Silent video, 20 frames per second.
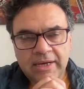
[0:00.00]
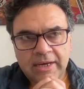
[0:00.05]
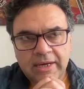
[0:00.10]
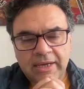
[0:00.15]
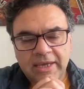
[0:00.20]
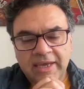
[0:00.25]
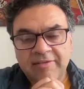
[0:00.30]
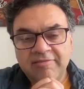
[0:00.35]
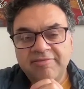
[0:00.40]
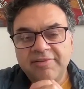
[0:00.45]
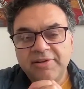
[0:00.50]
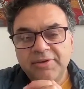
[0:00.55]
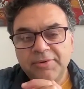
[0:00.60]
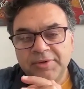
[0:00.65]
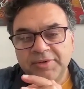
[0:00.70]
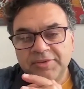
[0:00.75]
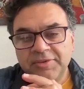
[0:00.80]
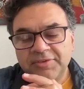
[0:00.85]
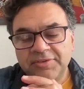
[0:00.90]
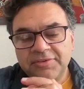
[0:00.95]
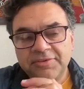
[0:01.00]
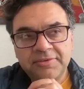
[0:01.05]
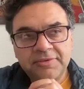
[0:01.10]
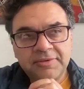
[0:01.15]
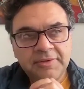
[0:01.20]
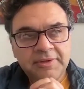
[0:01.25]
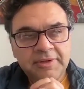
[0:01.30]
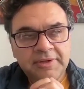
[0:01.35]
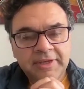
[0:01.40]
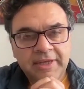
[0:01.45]
influence
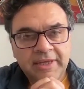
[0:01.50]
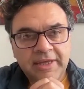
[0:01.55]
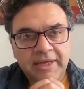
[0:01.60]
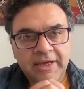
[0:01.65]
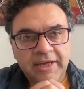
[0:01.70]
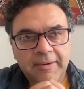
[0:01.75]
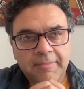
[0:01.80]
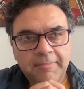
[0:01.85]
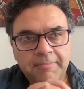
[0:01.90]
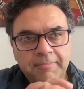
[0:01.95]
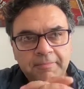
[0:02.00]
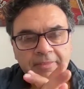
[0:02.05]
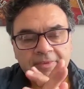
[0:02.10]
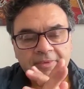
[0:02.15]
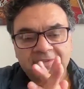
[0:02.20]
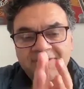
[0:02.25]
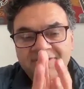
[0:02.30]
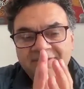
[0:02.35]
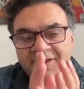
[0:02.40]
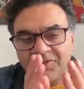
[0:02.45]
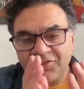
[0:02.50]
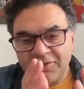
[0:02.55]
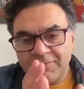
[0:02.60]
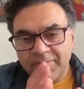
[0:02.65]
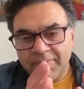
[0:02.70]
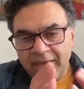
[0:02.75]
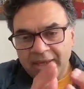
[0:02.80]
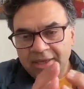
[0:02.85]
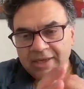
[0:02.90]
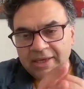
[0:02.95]
decision
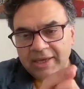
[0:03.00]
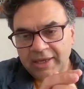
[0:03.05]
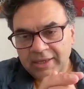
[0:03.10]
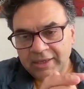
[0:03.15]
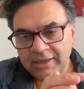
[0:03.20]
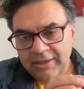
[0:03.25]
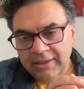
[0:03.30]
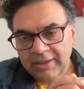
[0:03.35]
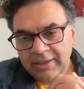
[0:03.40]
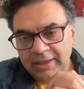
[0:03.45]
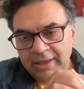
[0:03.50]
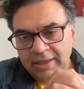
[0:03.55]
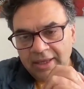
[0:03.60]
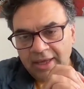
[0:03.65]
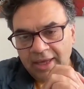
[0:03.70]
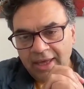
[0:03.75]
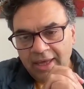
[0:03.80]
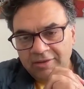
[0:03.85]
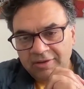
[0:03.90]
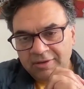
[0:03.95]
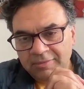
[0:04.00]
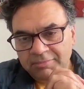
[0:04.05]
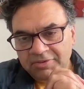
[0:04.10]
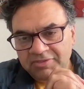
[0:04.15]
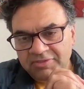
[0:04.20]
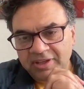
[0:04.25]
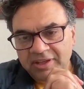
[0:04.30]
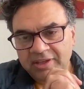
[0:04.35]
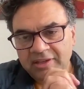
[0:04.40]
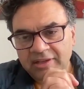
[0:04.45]
making, and in
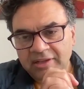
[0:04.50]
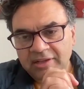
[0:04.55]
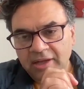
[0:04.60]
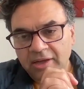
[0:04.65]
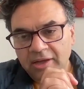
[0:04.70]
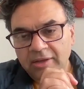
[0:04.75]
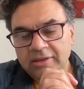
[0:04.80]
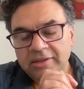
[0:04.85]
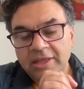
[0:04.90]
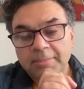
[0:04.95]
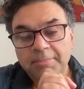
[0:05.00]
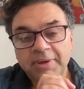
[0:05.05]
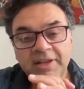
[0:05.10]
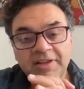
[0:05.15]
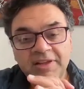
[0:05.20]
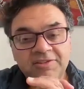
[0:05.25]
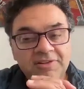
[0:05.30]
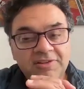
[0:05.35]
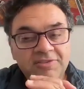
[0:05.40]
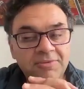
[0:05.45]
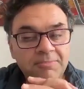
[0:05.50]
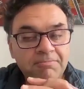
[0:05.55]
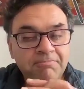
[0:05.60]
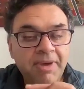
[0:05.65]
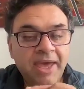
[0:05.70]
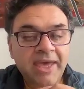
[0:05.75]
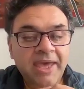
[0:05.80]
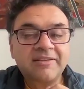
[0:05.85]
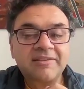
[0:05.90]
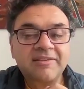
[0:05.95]
particular, the ability to
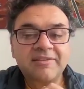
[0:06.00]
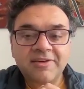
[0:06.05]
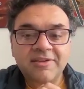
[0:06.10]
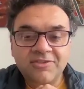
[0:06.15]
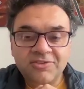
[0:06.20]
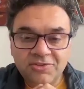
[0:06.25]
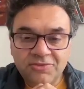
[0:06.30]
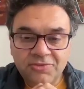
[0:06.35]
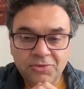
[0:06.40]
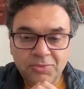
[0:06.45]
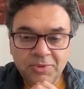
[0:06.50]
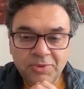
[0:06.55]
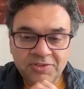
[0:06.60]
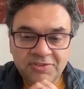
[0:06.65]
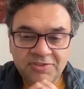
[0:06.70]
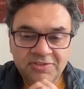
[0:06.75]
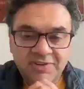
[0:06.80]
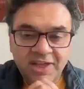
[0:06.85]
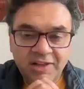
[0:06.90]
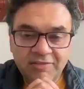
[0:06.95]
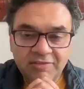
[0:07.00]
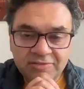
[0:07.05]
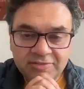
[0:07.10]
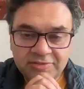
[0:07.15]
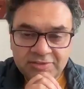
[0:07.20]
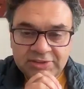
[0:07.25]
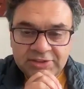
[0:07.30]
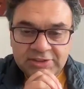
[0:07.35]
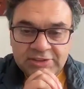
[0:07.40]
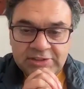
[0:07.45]
make decisions for oneself,
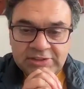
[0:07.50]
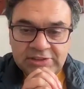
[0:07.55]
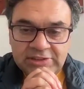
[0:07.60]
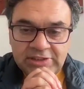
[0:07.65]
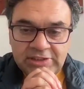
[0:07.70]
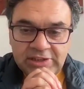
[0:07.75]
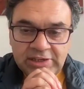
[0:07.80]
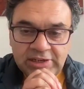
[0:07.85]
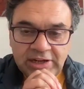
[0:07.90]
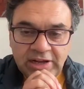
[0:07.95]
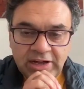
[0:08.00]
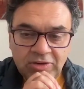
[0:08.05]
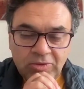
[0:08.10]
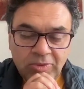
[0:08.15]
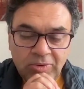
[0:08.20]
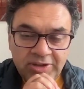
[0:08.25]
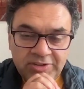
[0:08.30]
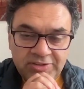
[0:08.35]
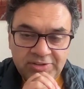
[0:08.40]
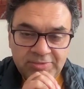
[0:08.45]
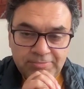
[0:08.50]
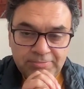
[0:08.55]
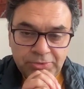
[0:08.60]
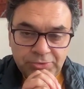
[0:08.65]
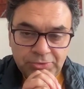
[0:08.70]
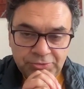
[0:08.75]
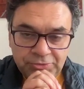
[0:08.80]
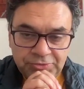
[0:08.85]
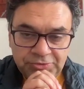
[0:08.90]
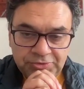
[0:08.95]
are quite
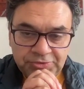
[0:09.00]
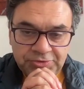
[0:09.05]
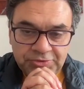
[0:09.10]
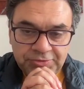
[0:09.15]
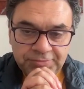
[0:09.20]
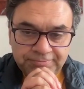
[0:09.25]
important.